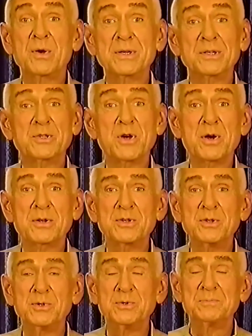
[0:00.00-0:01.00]
They
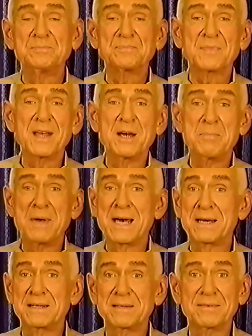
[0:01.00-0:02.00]
believed to be
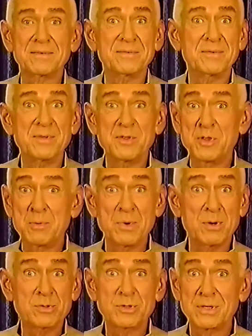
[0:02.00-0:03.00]
eligible to go to the
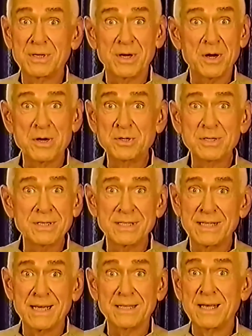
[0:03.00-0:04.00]
next level,
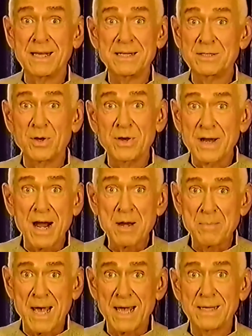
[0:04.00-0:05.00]
one must give up
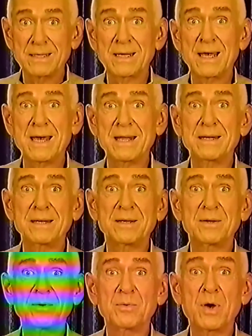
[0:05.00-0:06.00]
all
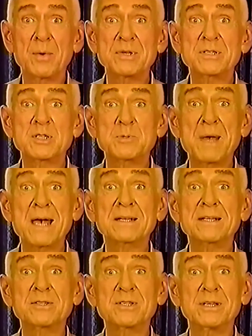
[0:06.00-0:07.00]
attachment to their
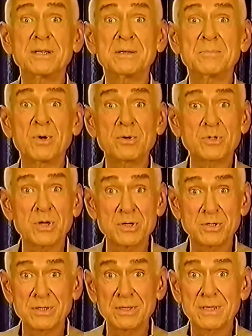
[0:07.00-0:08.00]
planet, such as
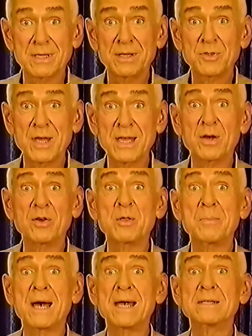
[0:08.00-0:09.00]
possessions,
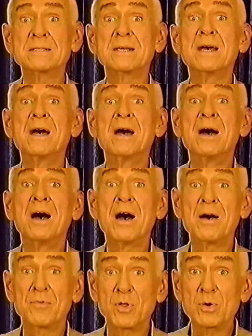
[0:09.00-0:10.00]
sexuality,
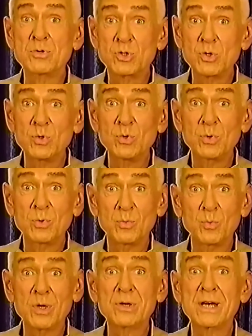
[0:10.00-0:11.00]
friends, family,
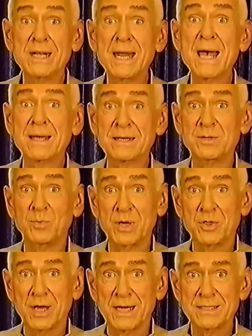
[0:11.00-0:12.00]

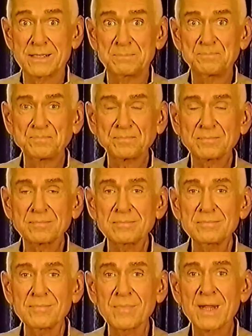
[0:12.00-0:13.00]
individuality, and
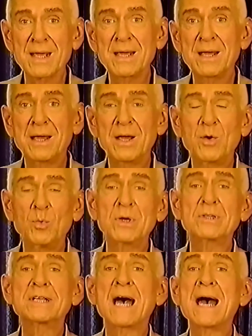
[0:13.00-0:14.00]
any other
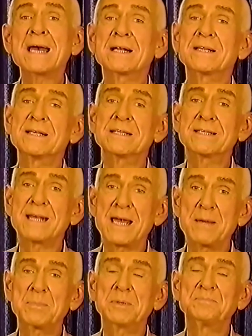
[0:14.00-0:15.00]
human-like
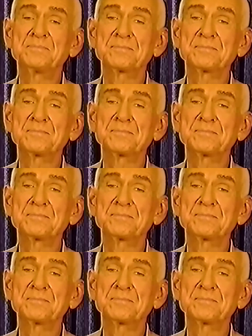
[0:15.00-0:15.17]
characteristic.